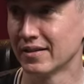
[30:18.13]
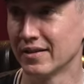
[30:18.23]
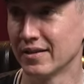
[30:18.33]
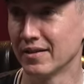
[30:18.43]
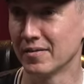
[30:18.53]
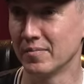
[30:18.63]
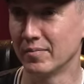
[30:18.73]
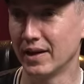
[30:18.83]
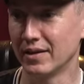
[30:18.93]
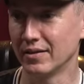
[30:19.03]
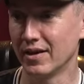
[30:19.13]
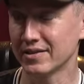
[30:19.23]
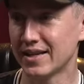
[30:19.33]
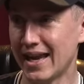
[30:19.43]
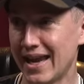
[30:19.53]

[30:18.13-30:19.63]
um, and it lost to